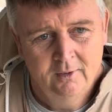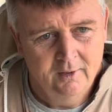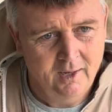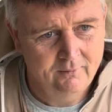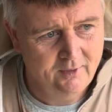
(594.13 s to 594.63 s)

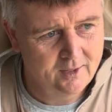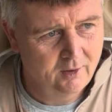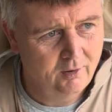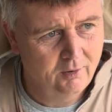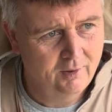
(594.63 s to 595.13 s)
And they
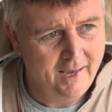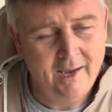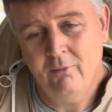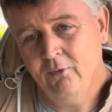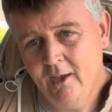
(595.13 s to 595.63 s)
are
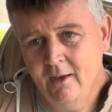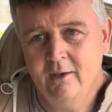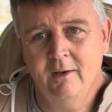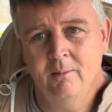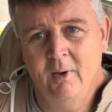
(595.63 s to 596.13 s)
out there
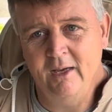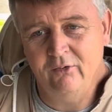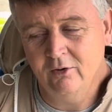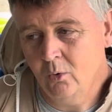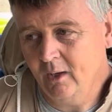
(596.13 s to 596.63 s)
getting
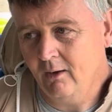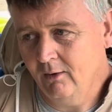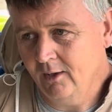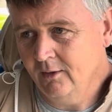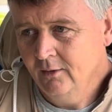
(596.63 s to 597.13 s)
mated
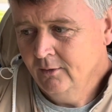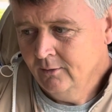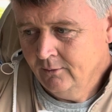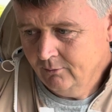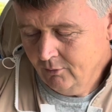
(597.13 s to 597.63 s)
quickly.
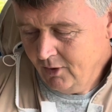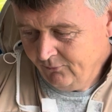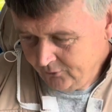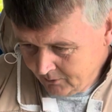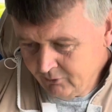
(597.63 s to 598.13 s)

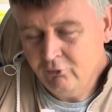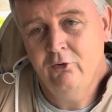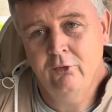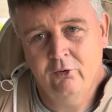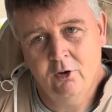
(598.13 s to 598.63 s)
If you
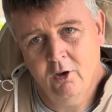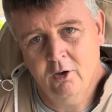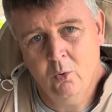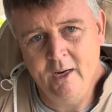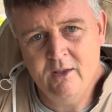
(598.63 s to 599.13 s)
introduce a
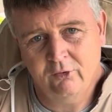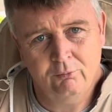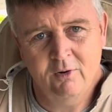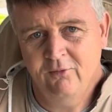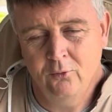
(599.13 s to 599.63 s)
queen that's
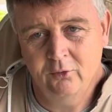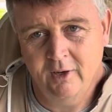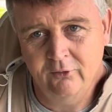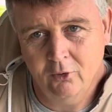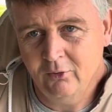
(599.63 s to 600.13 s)
3 or 4
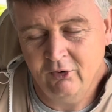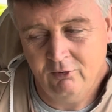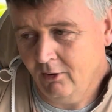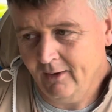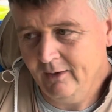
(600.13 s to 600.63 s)
days old, it's
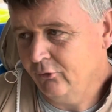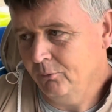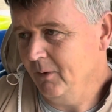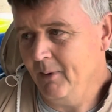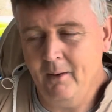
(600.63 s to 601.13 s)
likely she'll
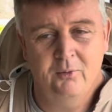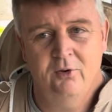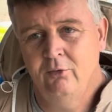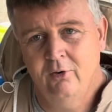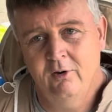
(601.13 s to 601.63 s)
be back
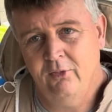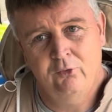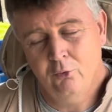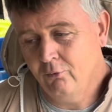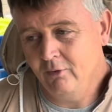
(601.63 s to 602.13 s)
within another
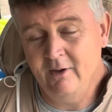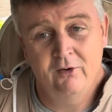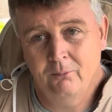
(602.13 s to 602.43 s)
2 or 3 days